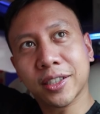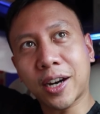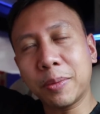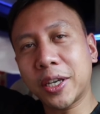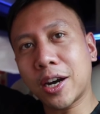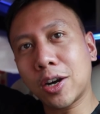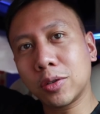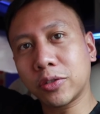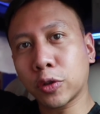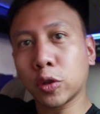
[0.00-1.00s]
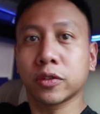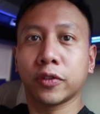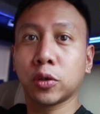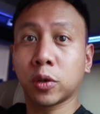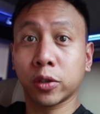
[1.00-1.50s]
Coming out, for those of
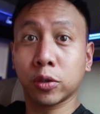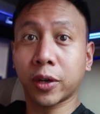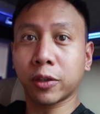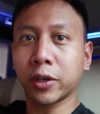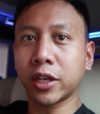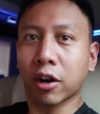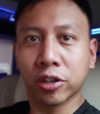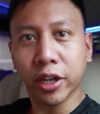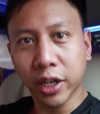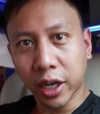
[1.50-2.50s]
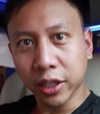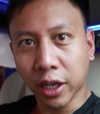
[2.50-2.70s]
you who are new, by the way, RJ and I,